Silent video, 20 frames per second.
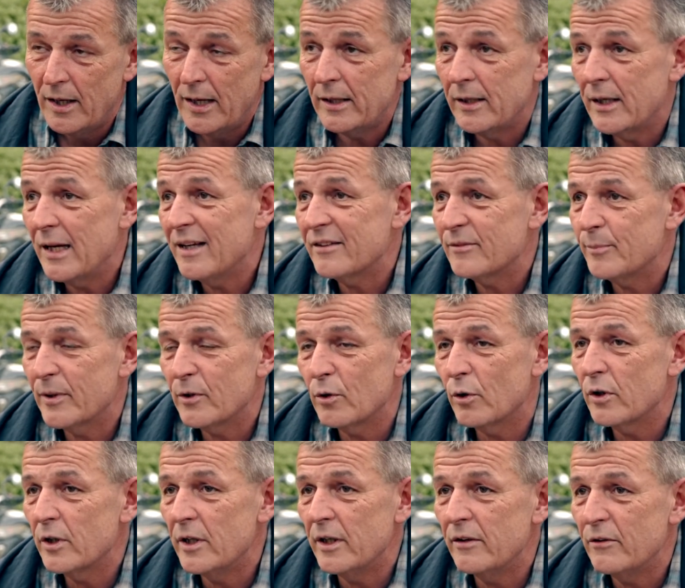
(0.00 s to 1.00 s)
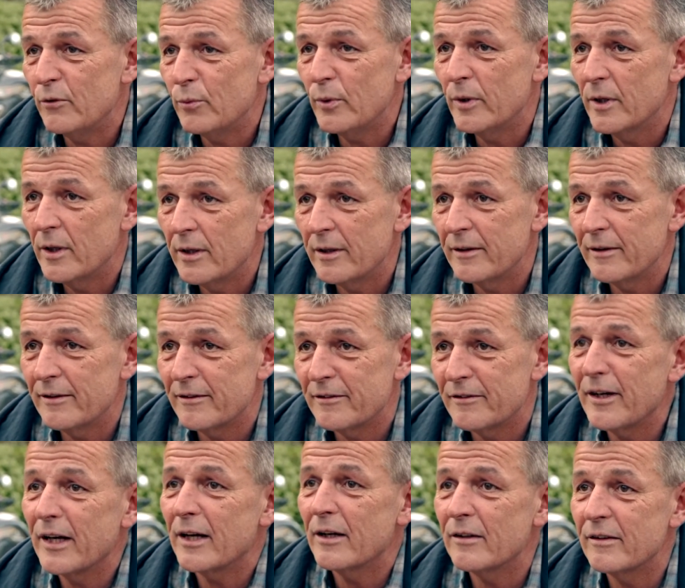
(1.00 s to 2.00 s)
And last but not least, we are in the
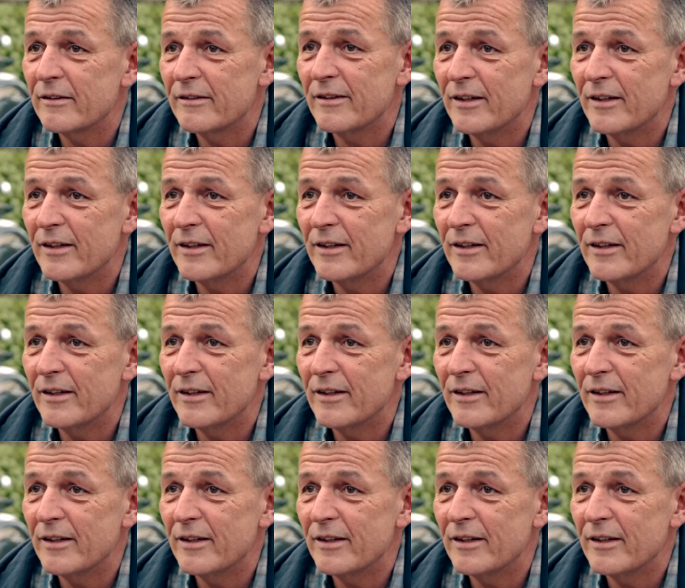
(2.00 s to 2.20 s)
second